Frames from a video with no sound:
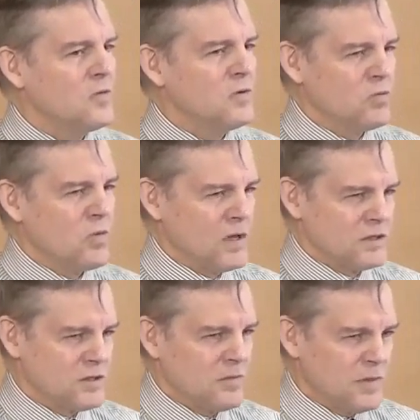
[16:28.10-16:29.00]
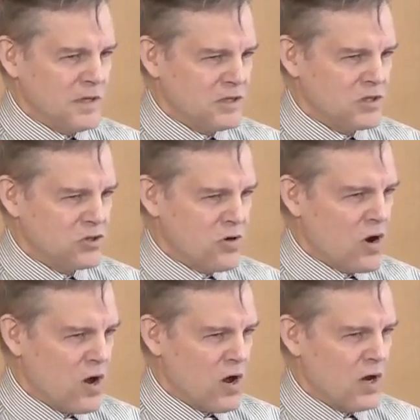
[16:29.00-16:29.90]
which wants to be
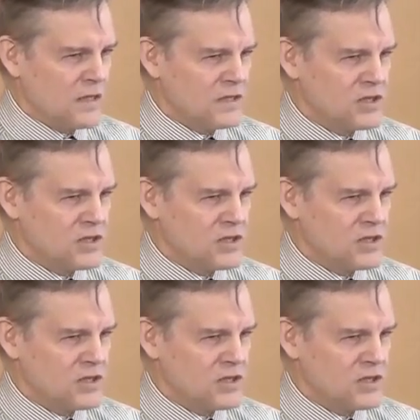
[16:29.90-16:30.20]
strong and